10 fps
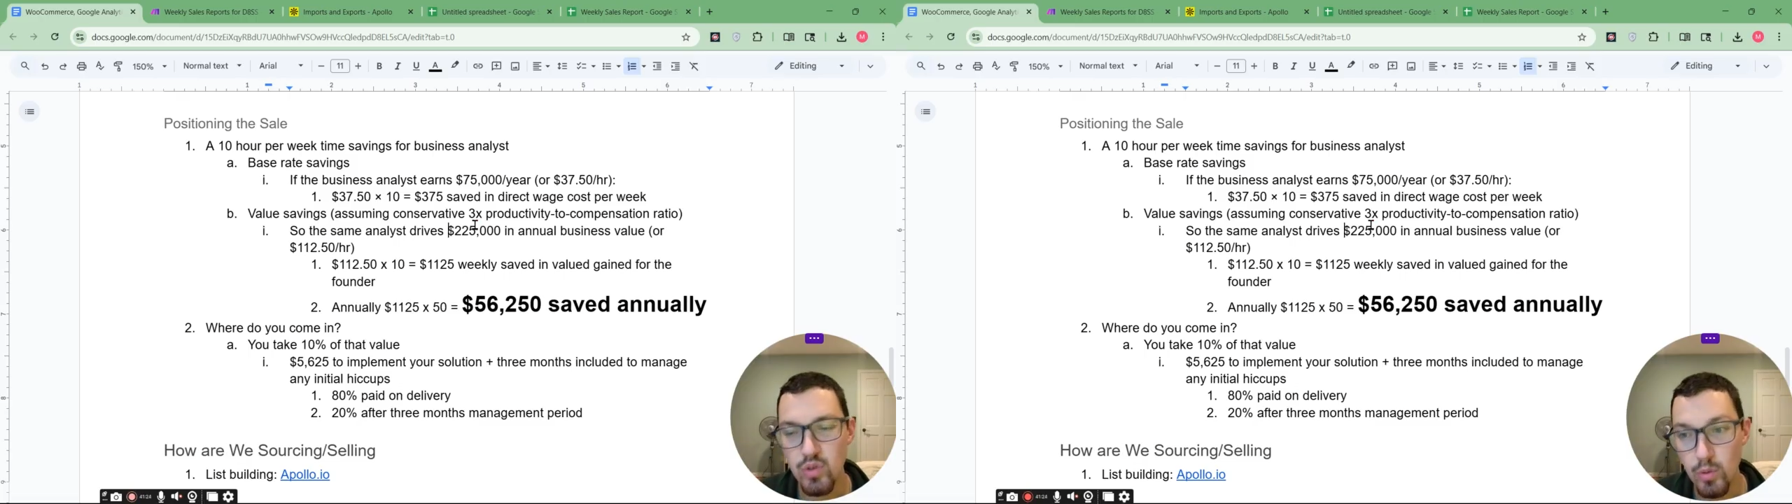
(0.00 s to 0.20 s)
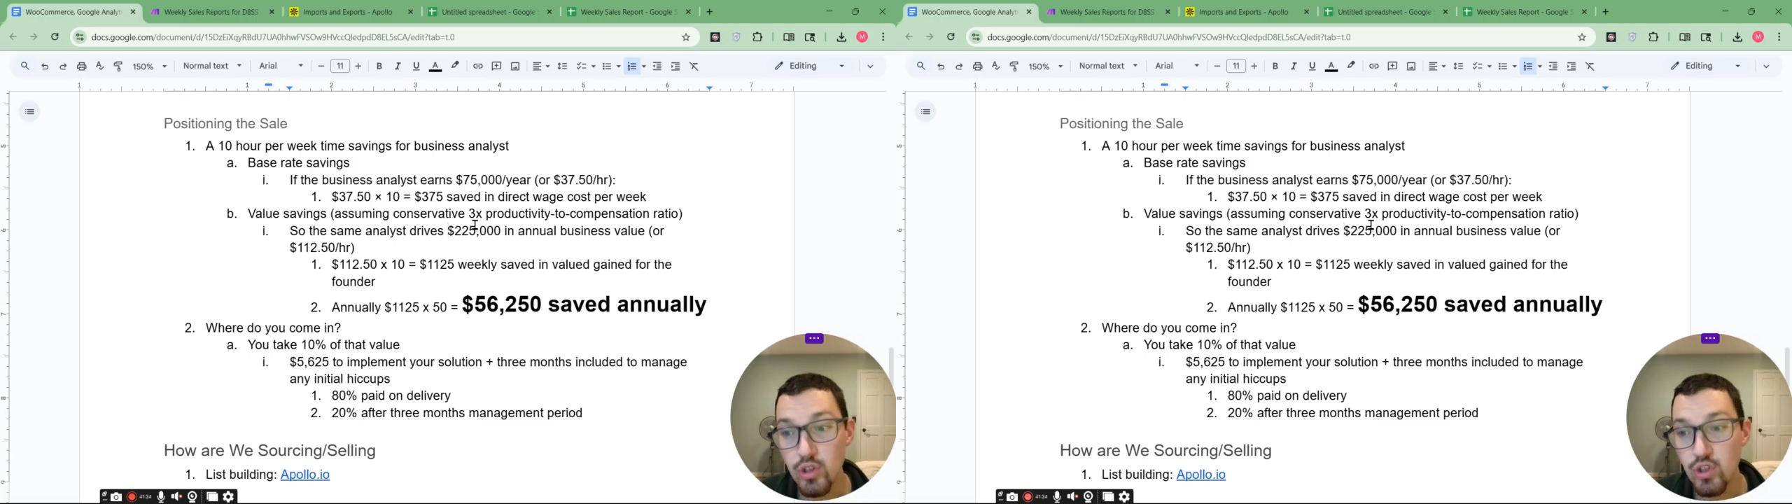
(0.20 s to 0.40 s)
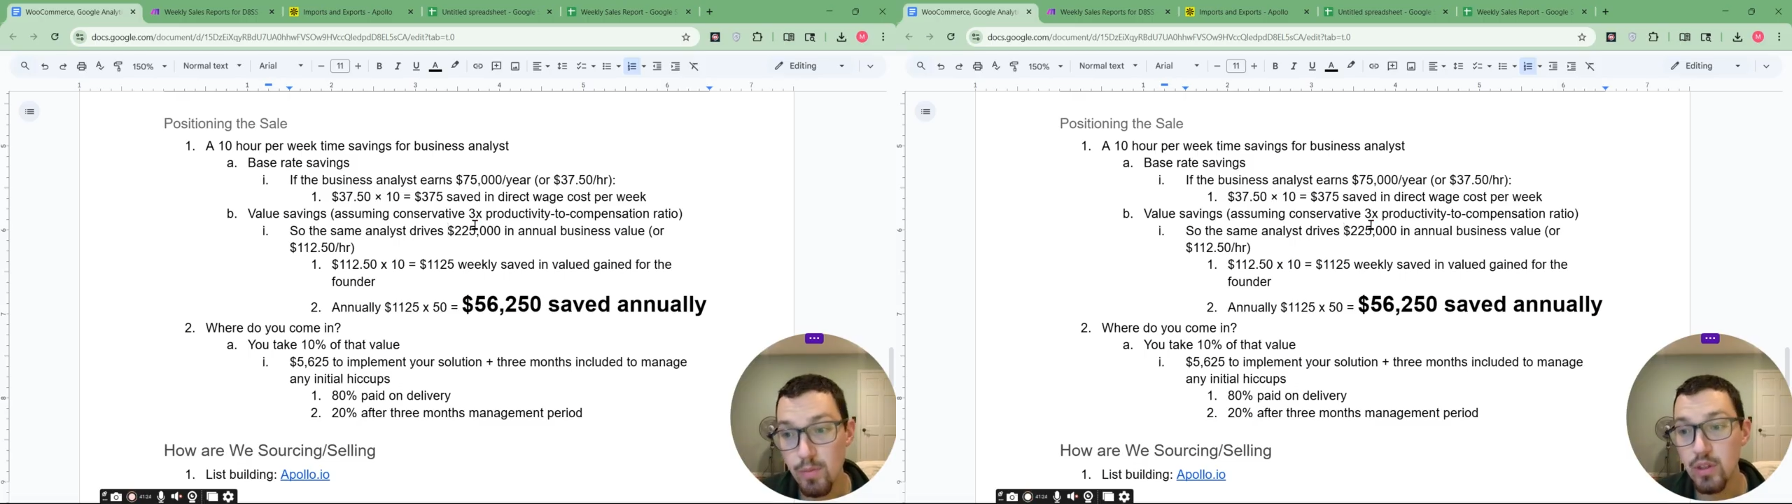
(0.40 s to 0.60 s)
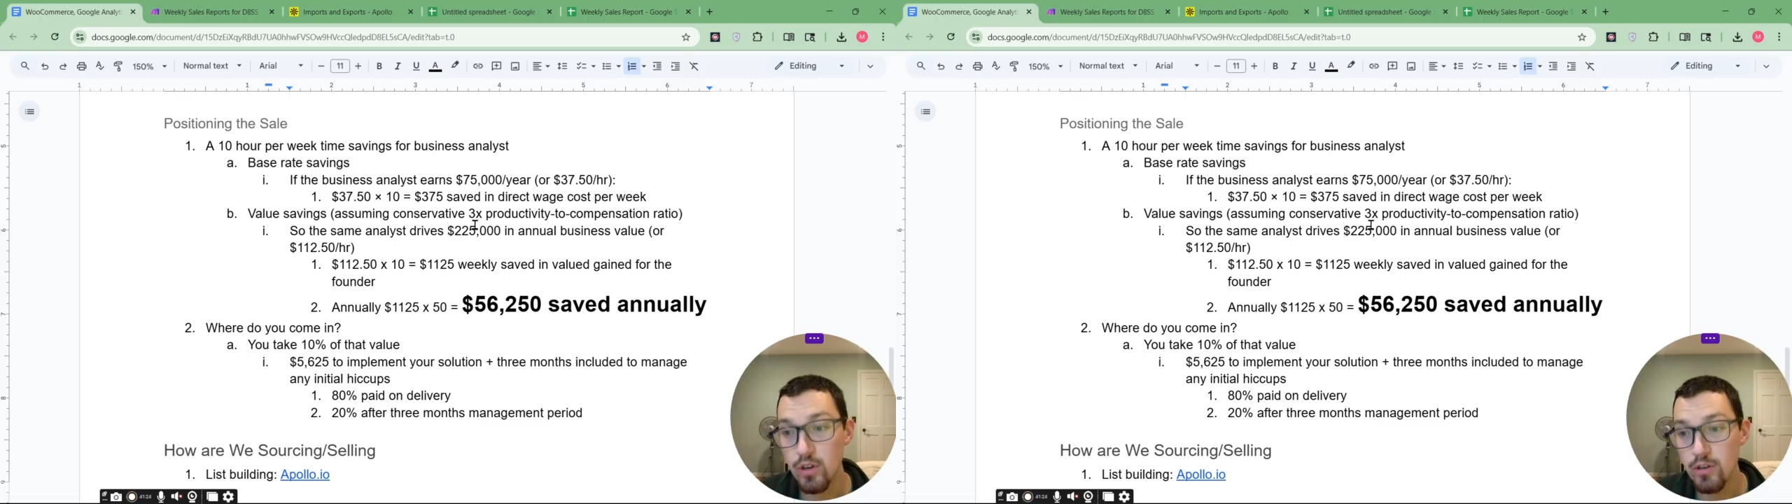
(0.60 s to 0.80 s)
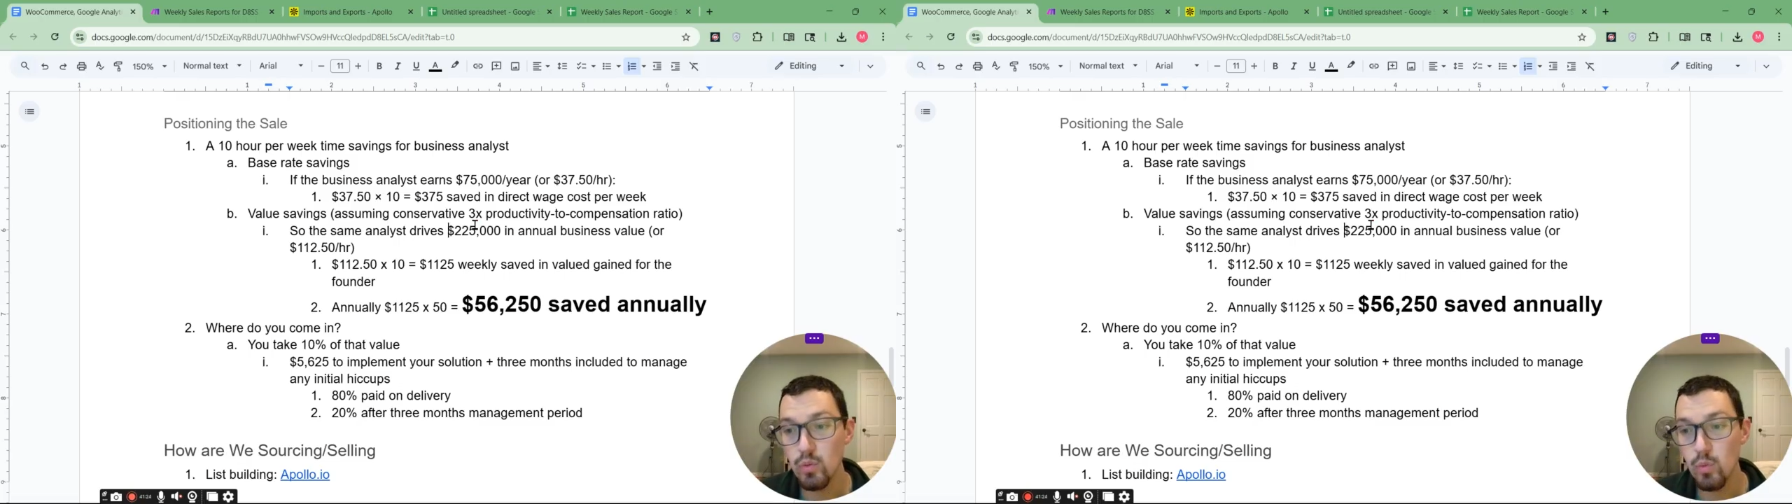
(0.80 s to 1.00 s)
So we're assuming
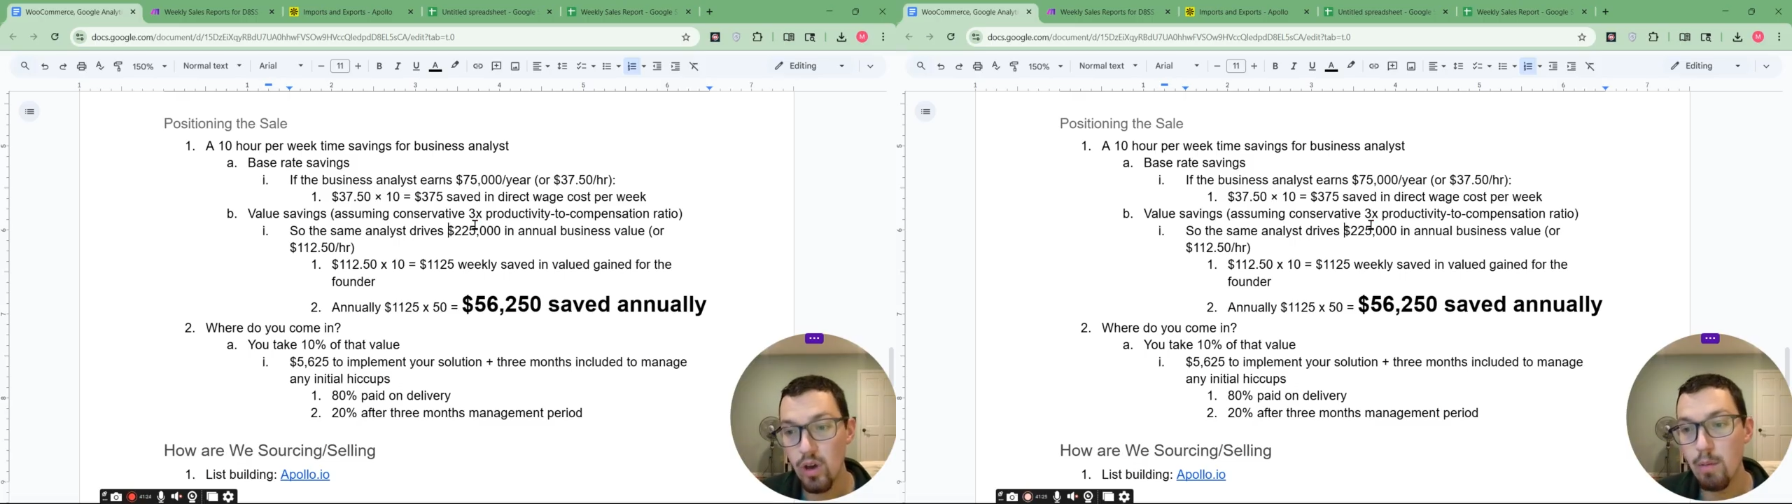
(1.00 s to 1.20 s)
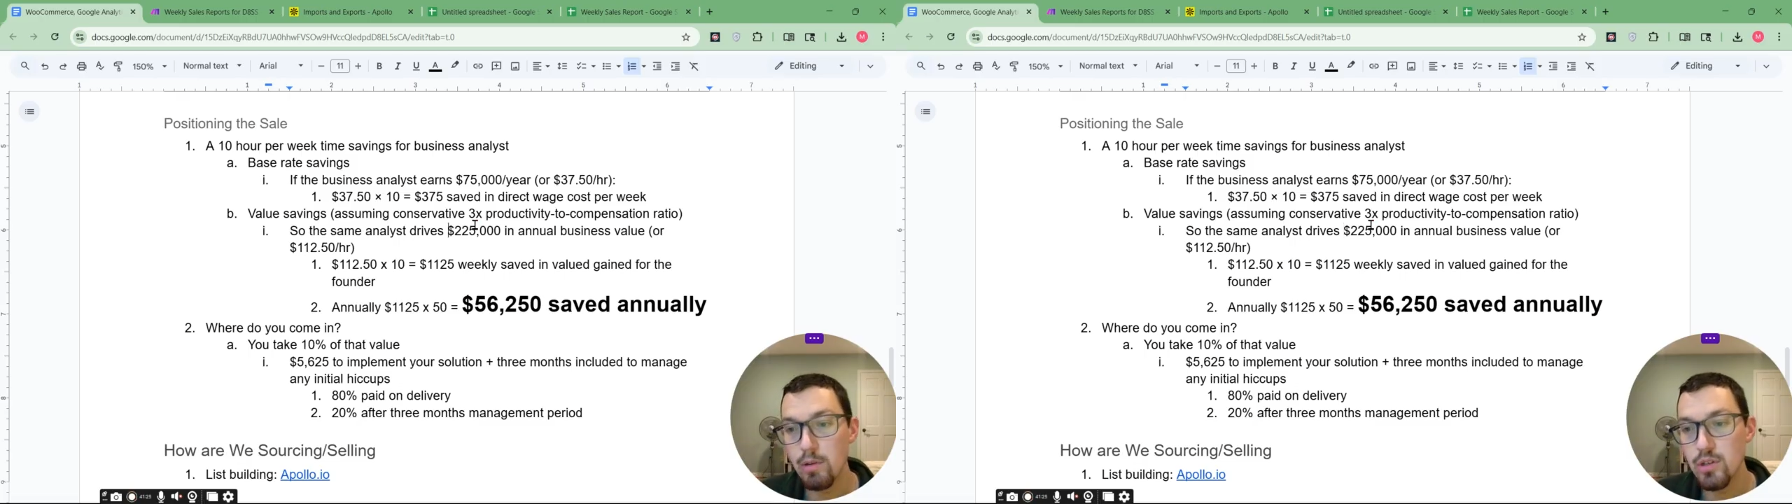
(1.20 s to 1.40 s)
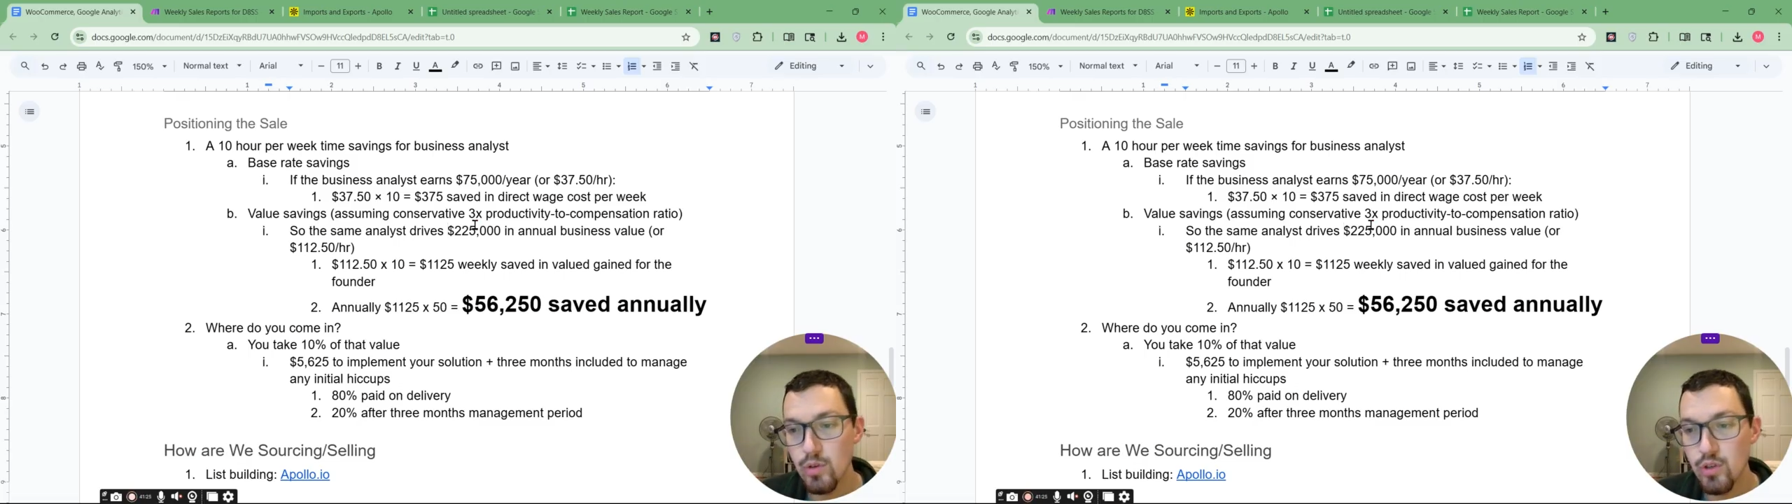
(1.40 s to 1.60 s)
they're using WooCommerce.